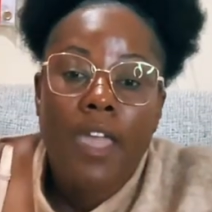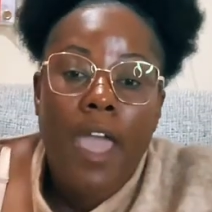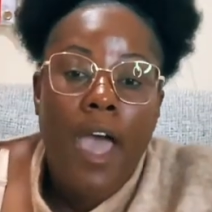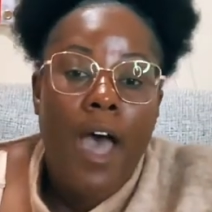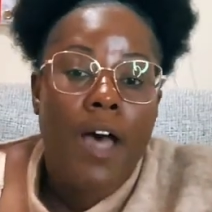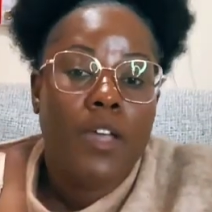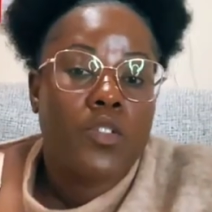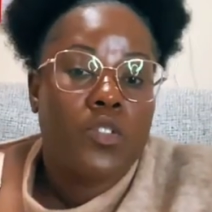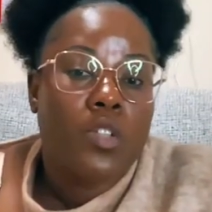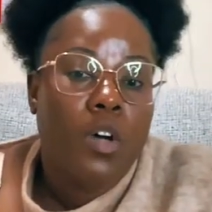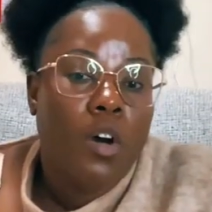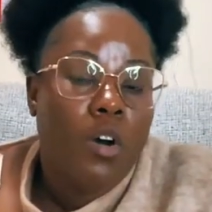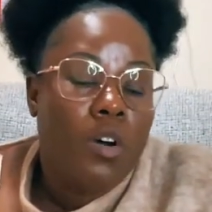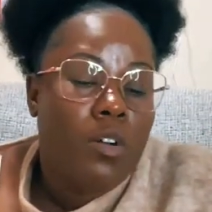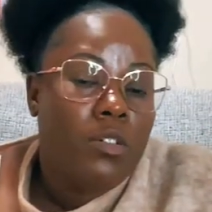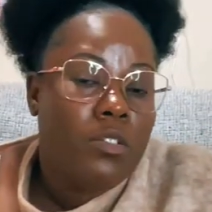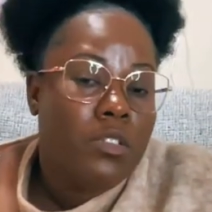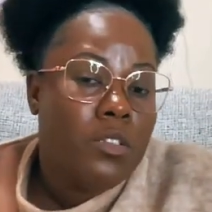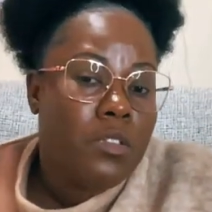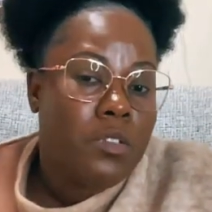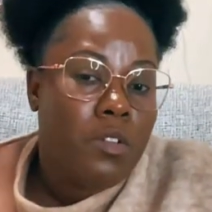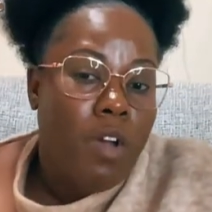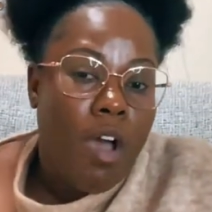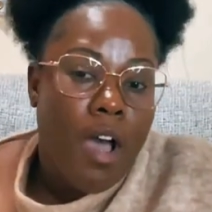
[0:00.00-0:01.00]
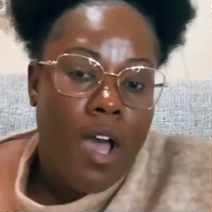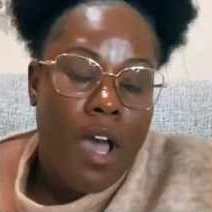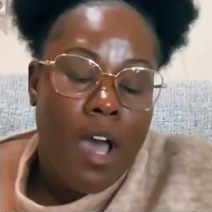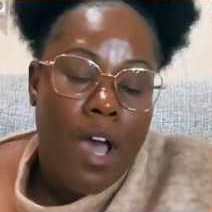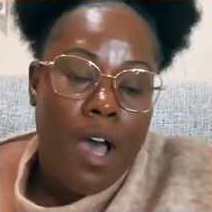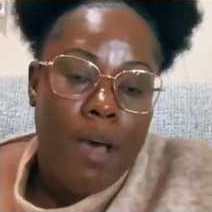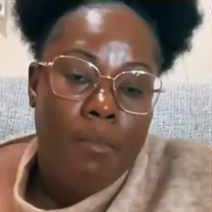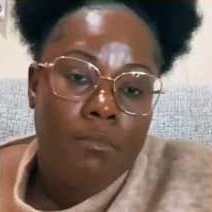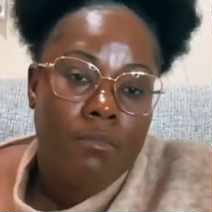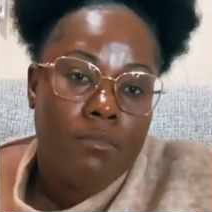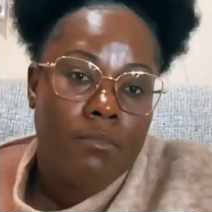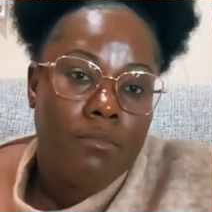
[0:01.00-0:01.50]
yeah so you know
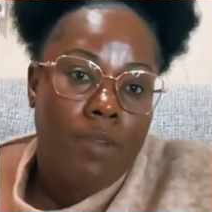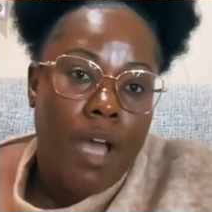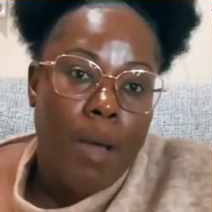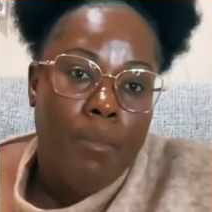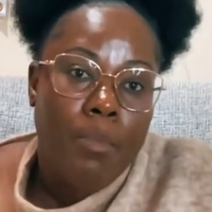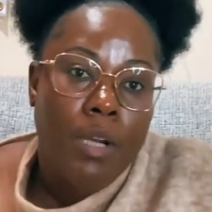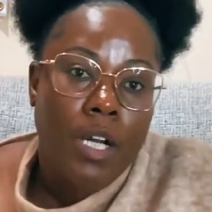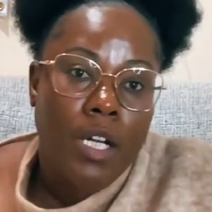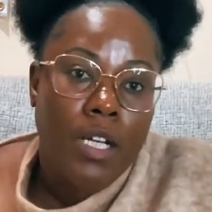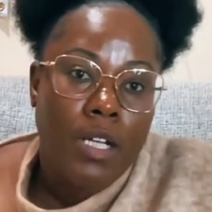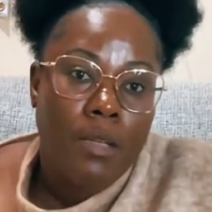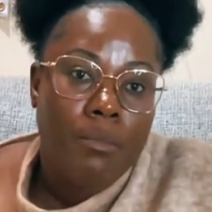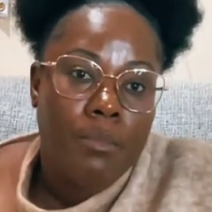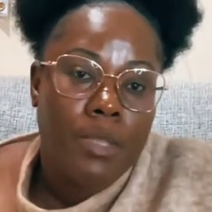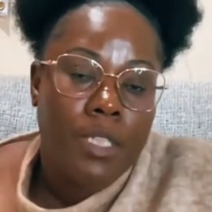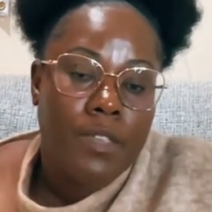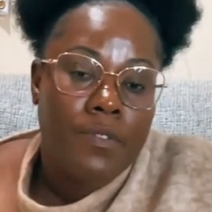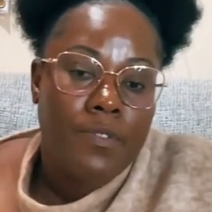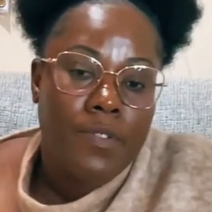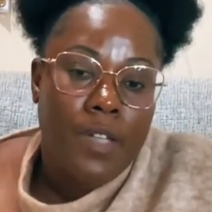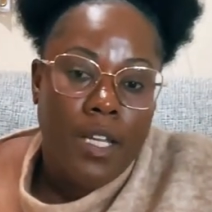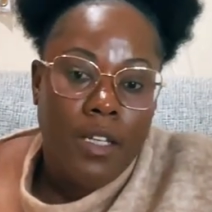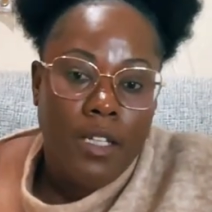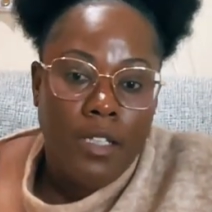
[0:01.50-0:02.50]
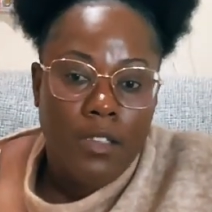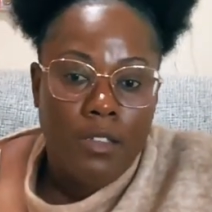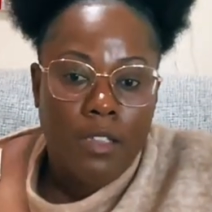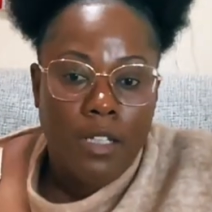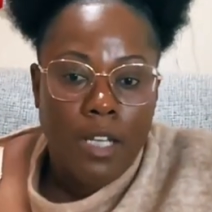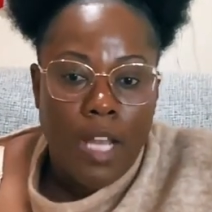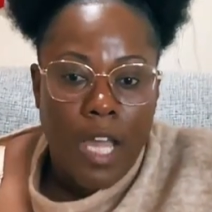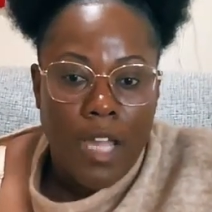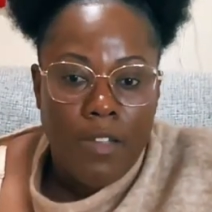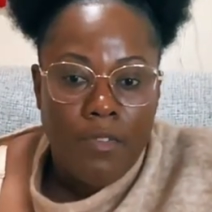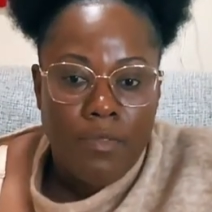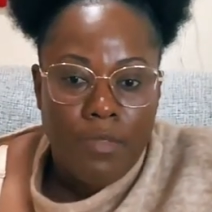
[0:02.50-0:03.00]
i'm i'm gonna be
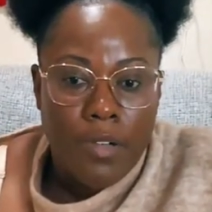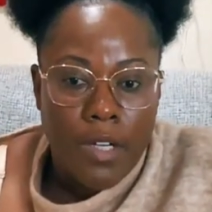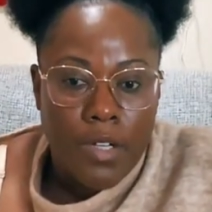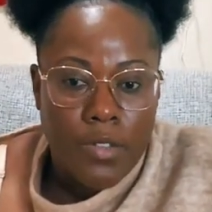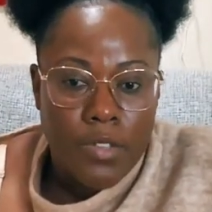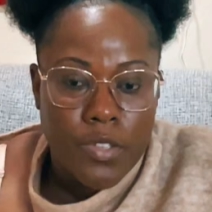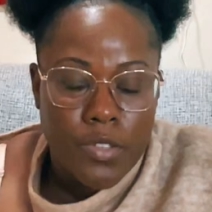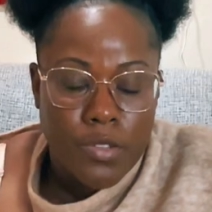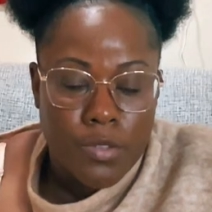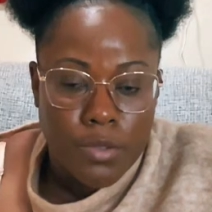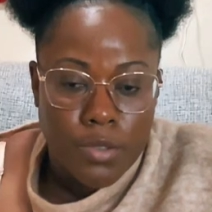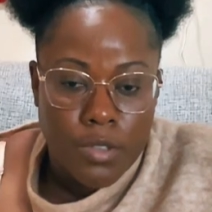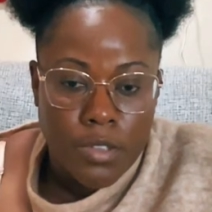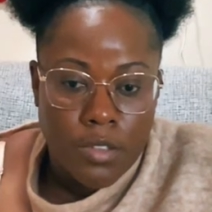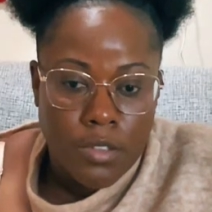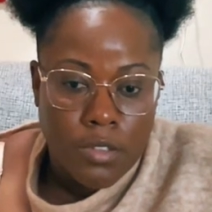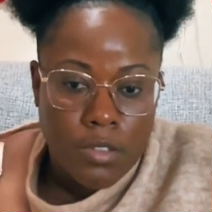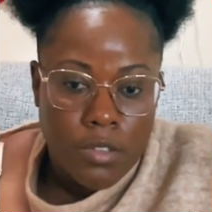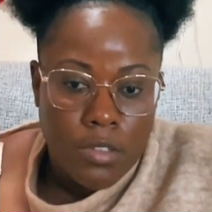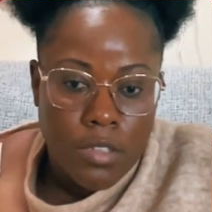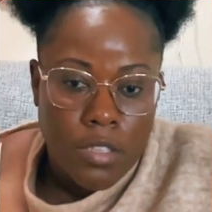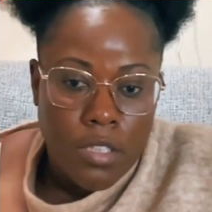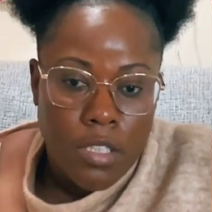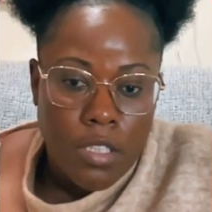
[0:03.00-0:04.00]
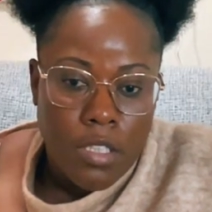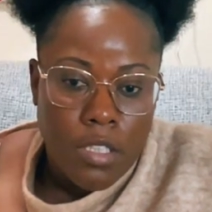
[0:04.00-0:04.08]
ending the live very soon